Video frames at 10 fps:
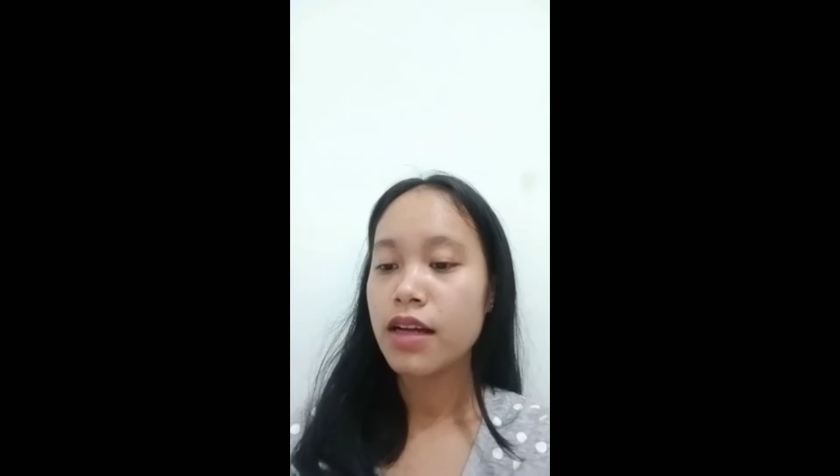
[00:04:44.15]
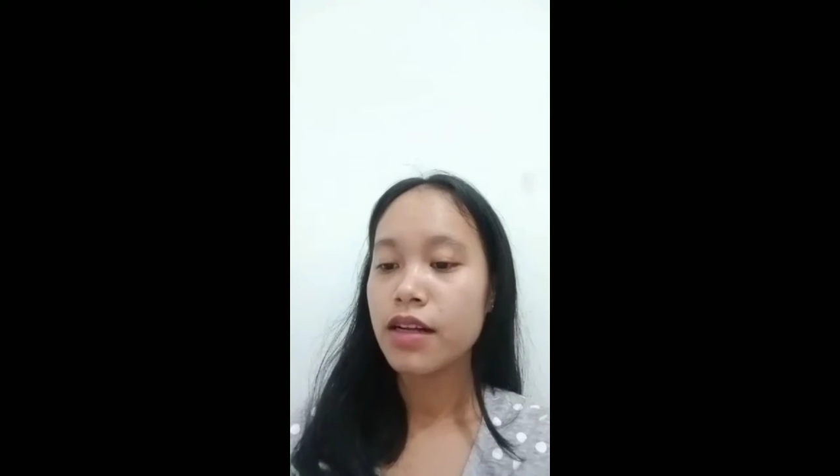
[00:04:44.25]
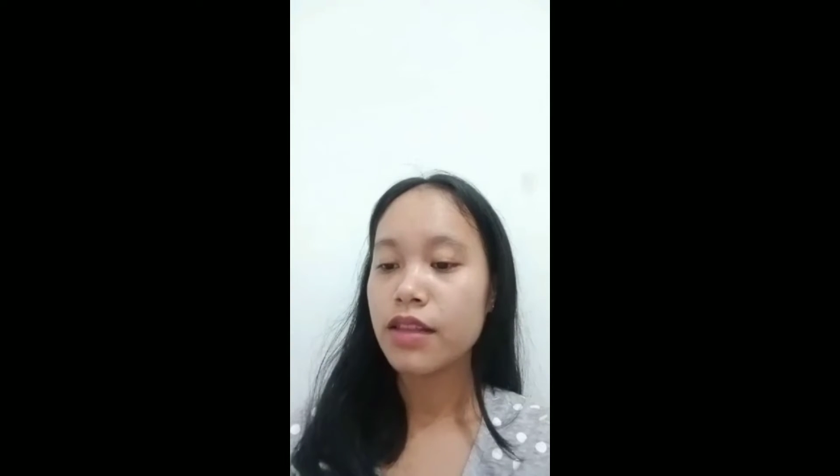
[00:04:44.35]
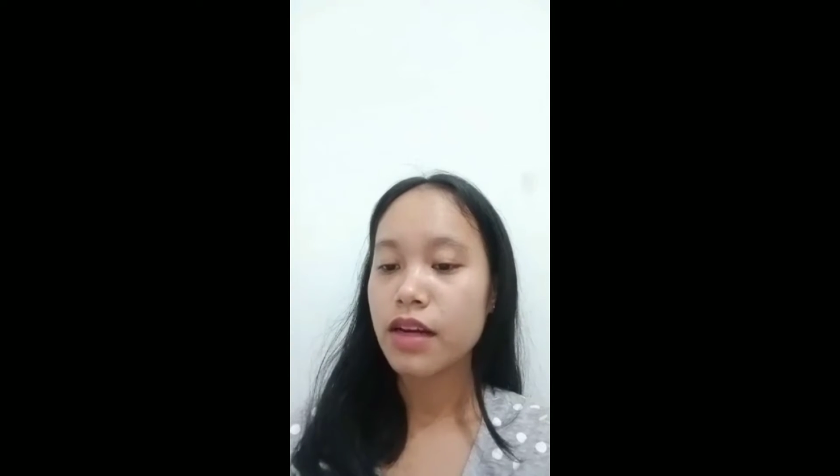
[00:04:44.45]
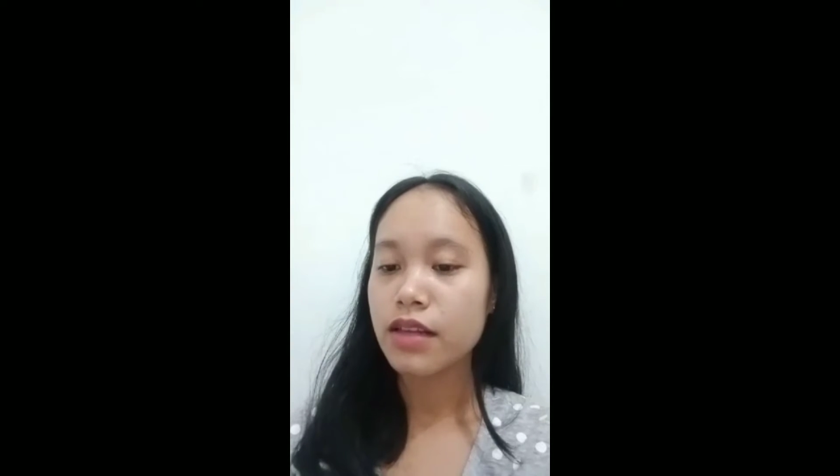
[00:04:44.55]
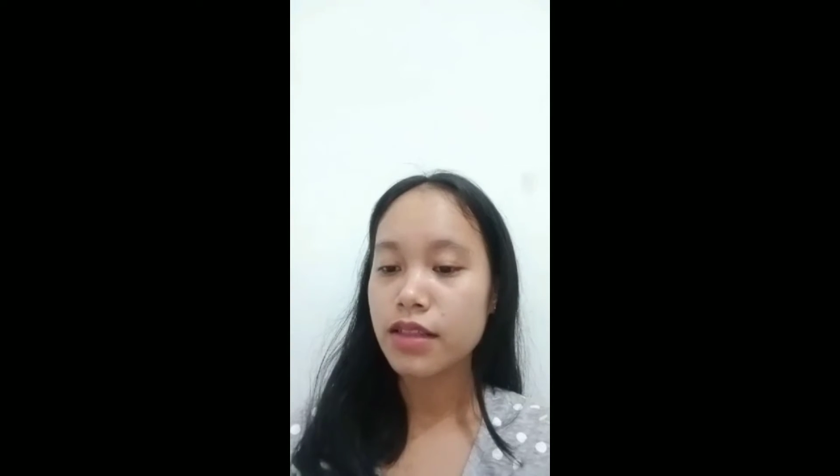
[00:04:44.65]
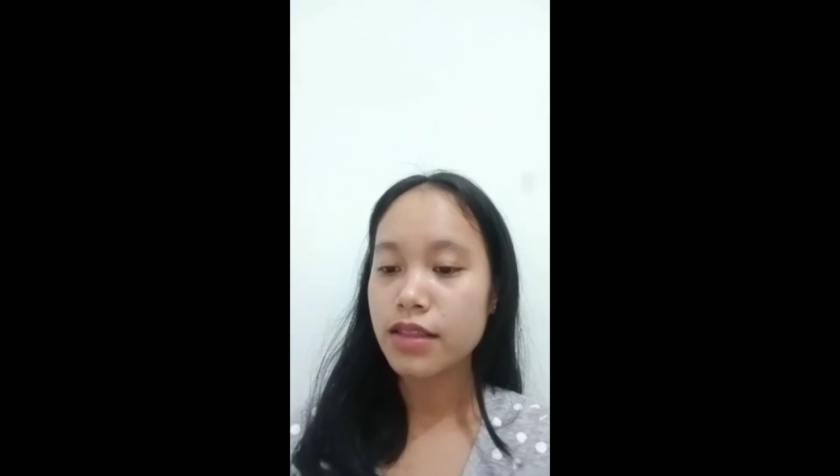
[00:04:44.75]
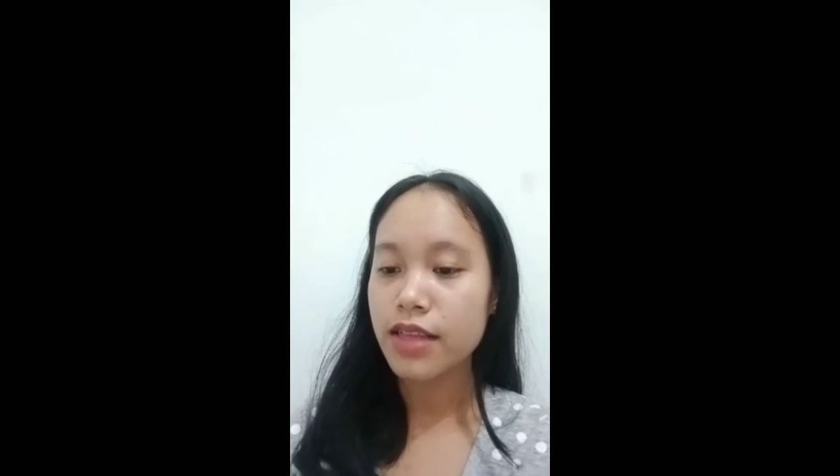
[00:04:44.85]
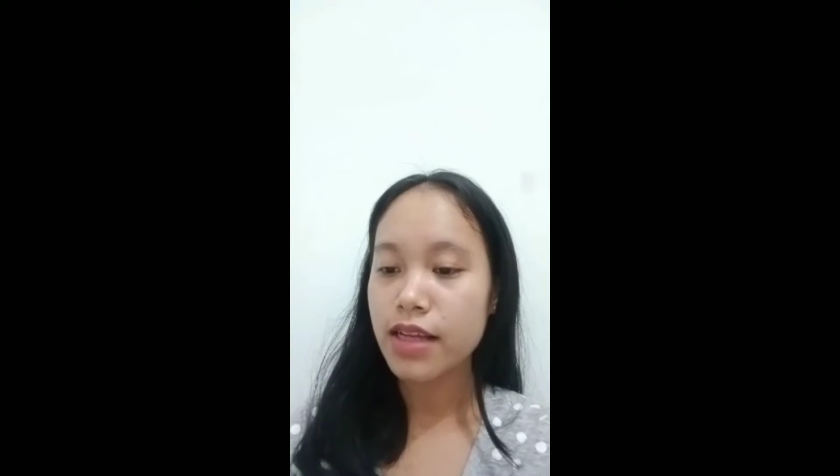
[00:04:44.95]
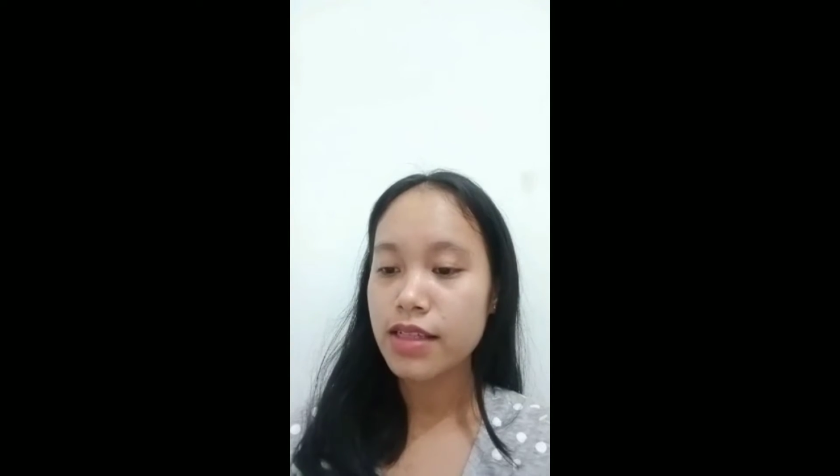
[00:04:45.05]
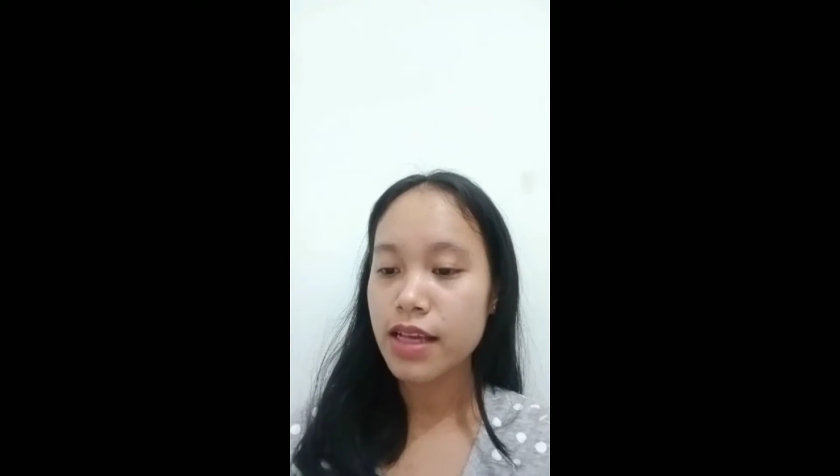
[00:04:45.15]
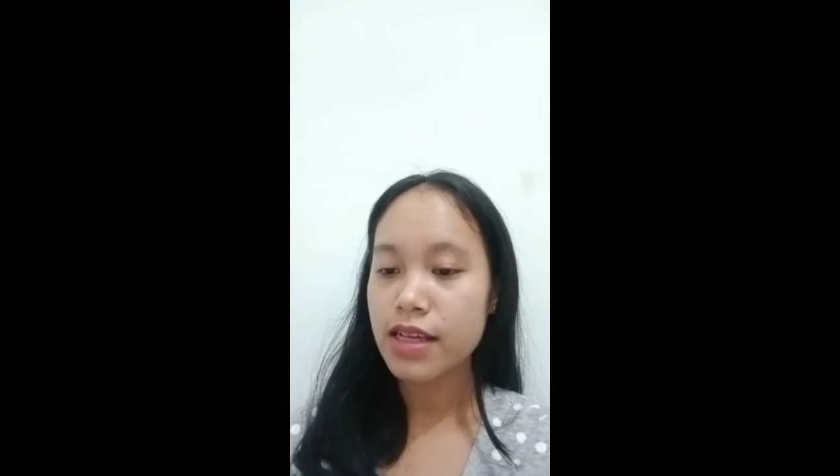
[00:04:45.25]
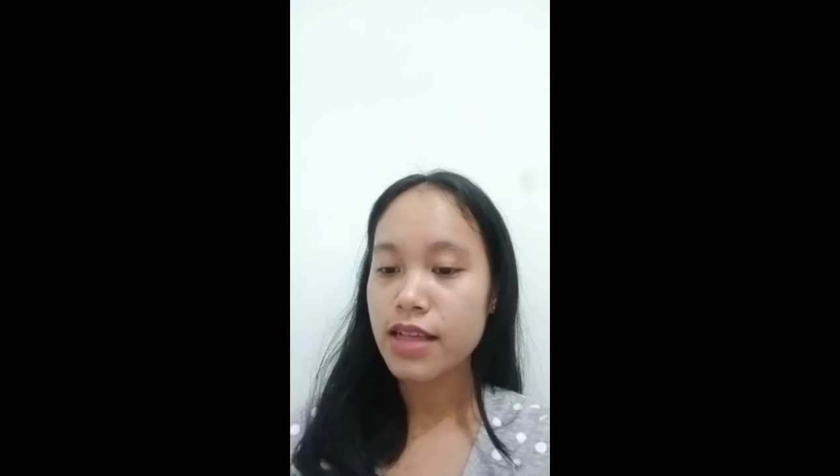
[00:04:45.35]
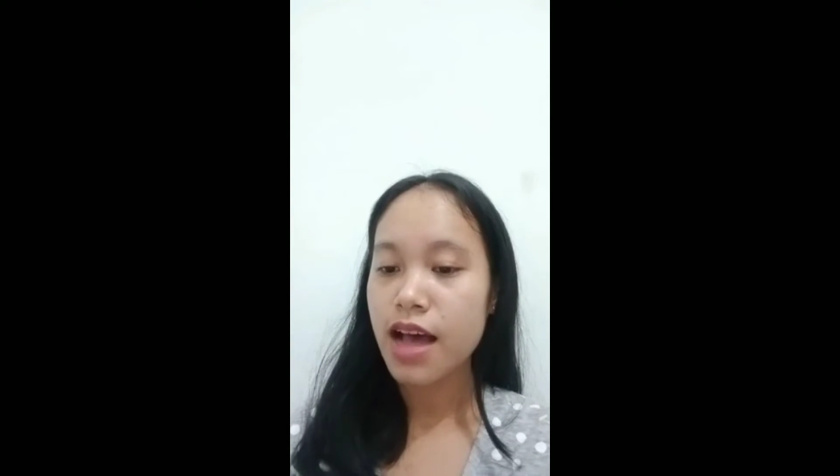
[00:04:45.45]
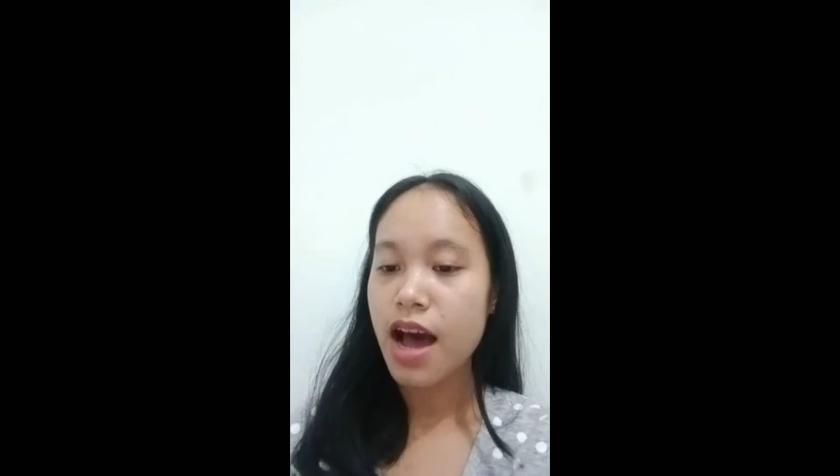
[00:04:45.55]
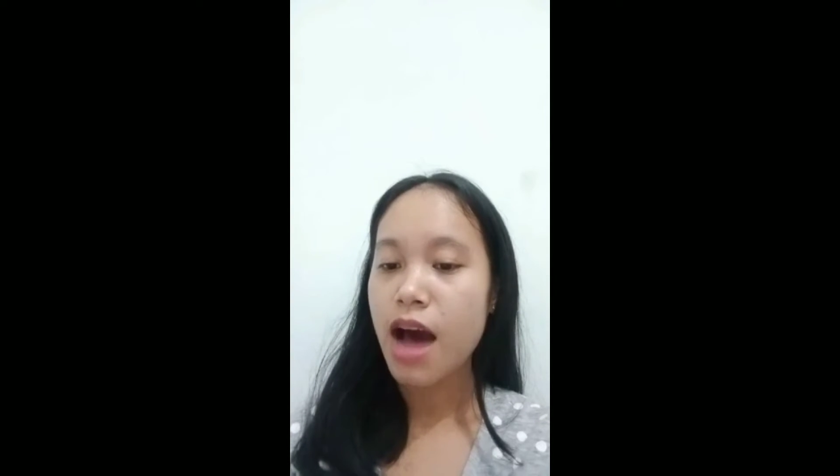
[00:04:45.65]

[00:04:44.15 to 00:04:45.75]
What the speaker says: The target text is